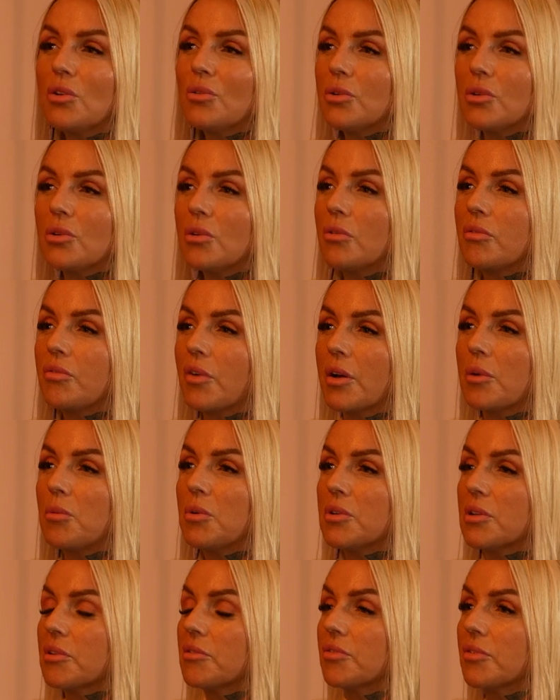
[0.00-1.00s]
I don't know if I
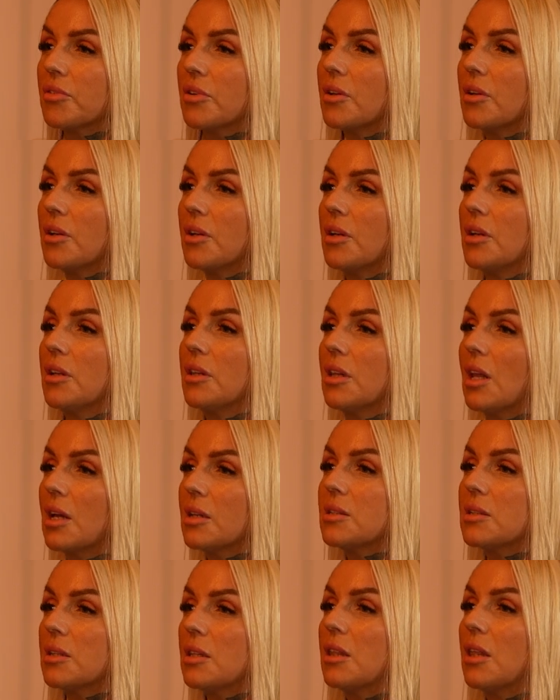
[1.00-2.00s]
would have.
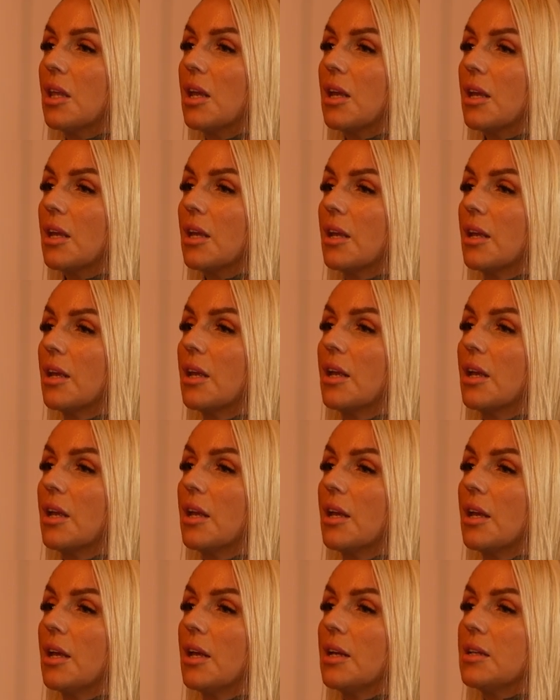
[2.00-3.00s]
That's the thing.
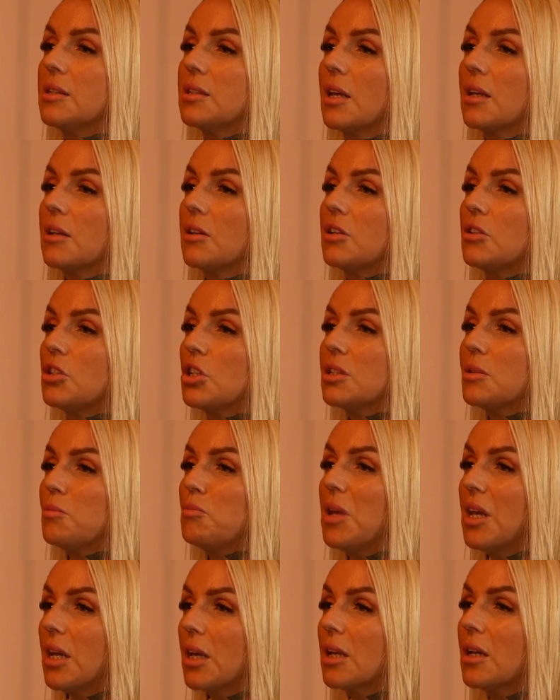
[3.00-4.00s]
Is that just
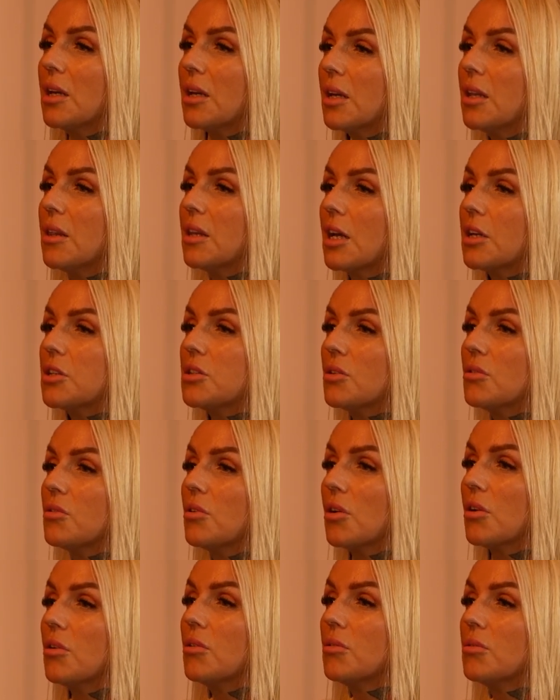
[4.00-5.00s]
making it in that
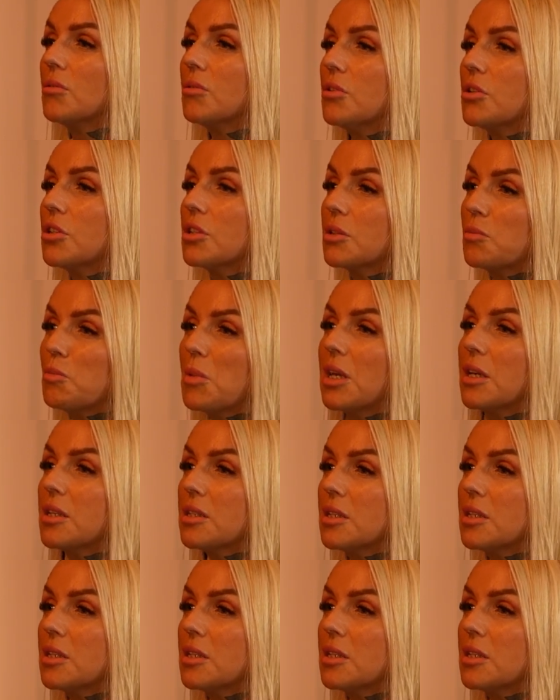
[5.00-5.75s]
door alone just